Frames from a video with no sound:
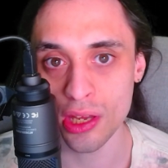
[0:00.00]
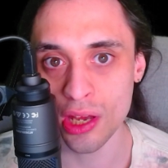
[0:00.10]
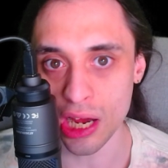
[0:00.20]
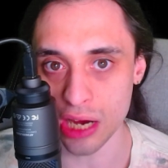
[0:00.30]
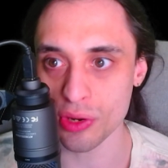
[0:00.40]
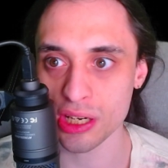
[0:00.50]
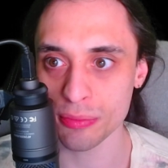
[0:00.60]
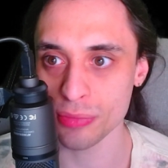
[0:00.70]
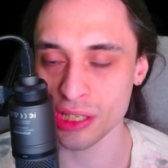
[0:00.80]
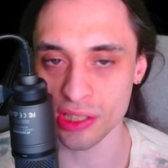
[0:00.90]
I
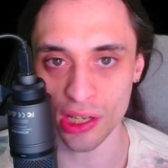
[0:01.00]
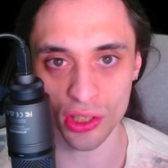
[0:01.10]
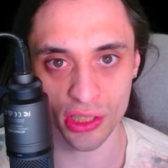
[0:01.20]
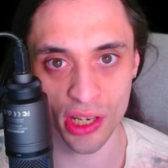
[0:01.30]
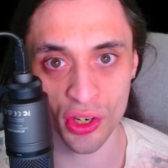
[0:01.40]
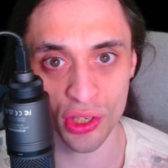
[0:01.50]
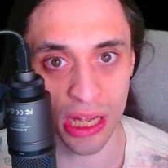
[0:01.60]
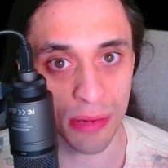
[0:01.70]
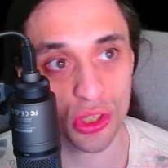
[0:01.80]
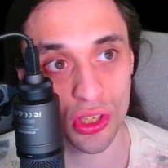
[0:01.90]
recommend Elgato
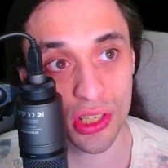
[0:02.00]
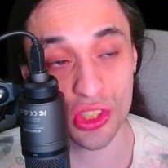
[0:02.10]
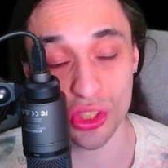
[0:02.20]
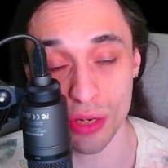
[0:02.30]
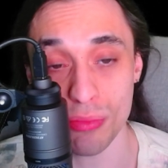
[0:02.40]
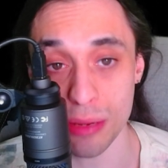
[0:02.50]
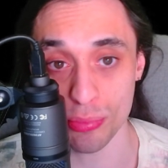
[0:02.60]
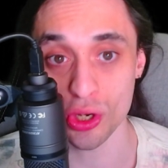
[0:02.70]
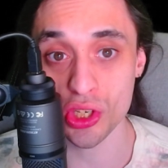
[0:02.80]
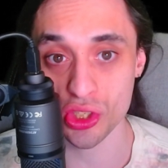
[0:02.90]
capture cards. They're my
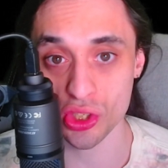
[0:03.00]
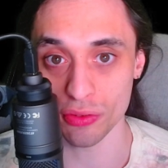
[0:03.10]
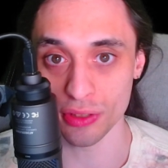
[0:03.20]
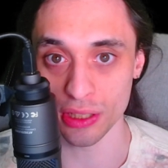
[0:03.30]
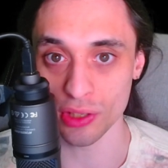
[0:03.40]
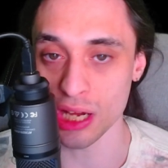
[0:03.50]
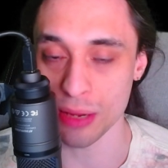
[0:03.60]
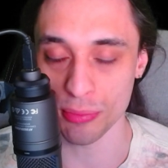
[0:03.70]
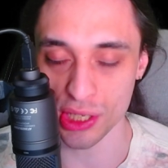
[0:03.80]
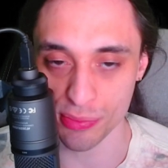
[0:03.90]
personal favorite. I'm
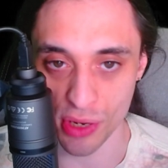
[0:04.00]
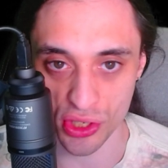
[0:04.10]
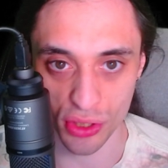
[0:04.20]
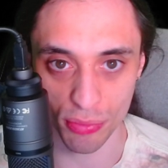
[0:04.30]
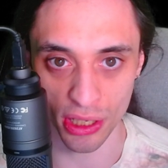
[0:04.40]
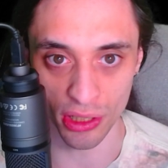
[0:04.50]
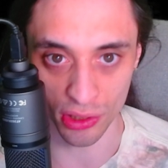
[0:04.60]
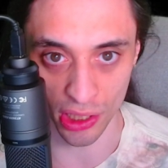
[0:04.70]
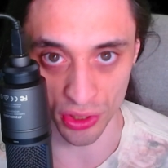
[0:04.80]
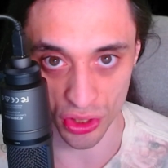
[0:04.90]
not sponsored by
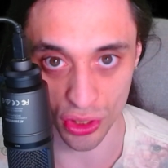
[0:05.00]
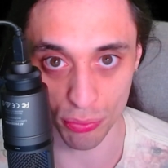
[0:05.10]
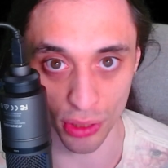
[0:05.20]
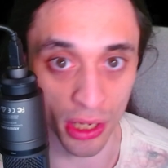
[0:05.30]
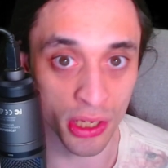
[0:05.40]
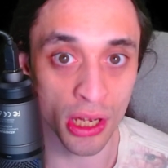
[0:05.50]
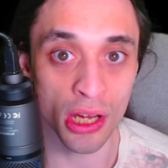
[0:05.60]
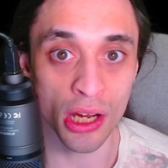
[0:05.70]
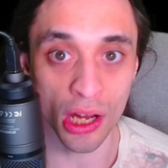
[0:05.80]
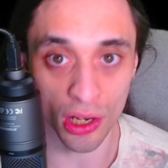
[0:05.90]
Elgato, but
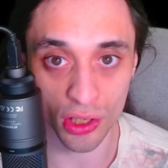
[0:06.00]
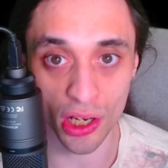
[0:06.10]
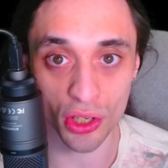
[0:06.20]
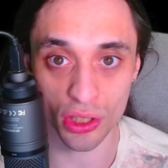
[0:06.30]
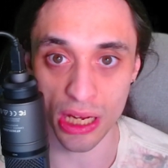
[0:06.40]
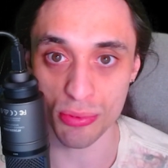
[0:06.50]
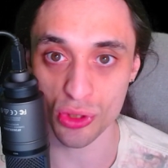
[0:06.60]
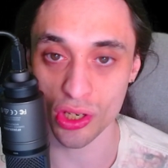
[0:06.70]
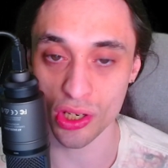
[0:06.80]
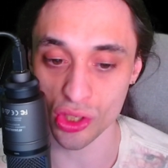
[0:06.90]
Elgato capture
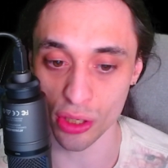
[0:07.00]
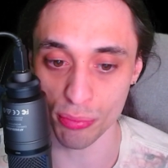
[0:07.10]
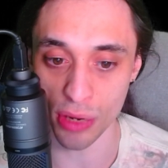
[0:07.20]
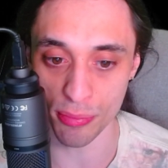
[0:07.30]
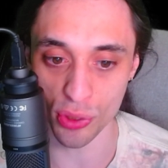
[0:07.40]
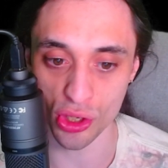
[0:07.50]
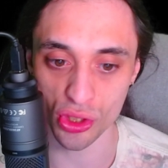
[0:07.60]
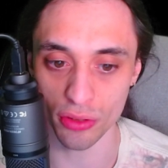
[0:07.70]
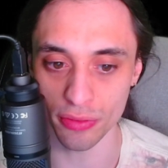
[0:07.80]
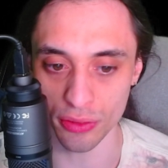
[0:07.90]
cards are my personal
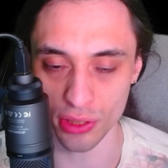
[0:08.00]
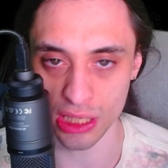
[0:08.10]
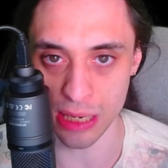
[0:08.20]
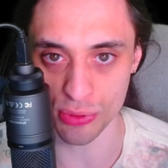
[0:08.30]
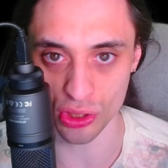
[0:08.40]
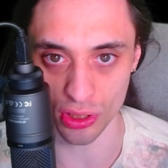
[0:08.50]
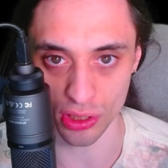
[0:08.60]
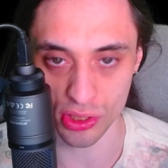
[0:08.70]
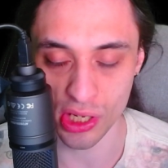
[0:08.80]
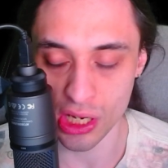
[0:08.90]
favorite capture
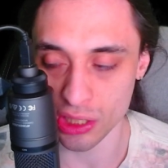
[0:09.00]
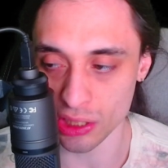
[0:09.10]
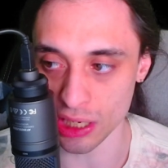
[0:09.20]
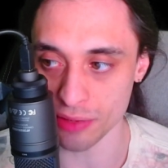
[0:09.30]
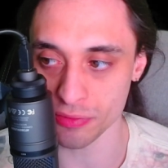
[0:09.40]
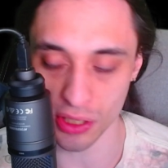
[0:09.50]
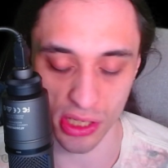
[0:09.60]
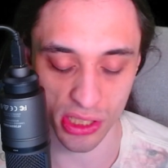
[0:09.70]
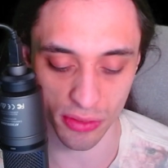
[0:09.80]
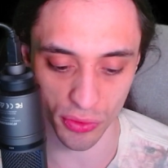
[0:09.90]
cards. They have various
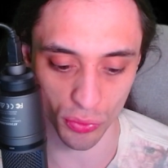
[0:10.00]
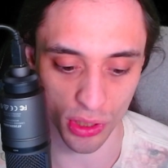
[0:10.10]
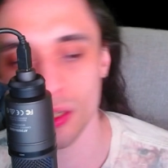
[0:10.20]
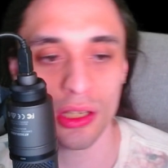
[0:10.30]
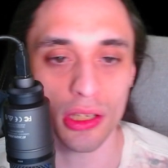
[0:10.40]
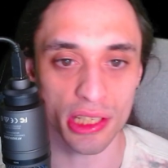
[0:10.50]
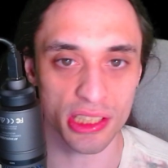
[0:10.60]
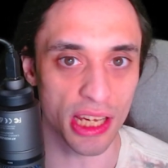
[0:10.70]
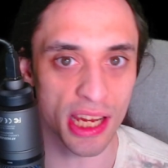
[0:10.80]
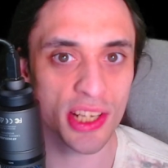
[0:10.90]
different ones, like the
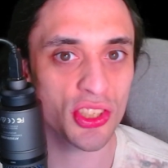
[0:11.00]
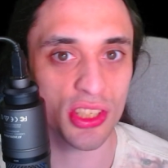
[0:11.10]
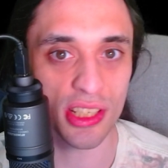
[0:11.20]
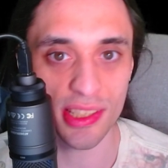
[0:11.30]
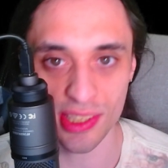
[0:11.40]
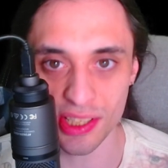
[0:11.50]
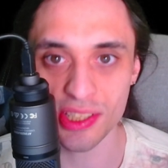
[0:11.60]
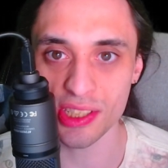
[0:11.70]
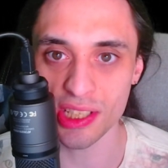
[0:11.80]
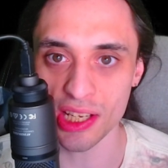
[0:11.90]

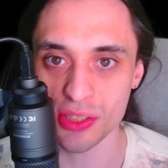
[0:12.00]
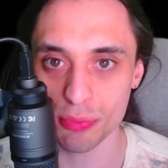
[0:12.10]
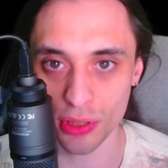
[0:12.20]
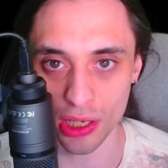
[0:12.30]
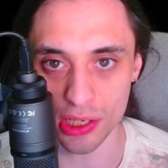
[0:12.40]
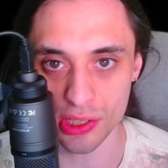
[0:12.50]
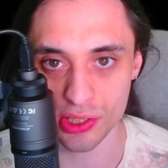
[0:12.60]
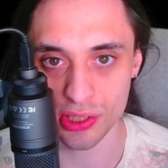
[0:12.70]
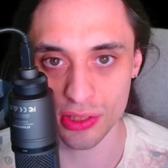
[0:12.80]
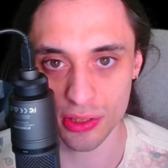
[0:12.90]
HD60S Plus.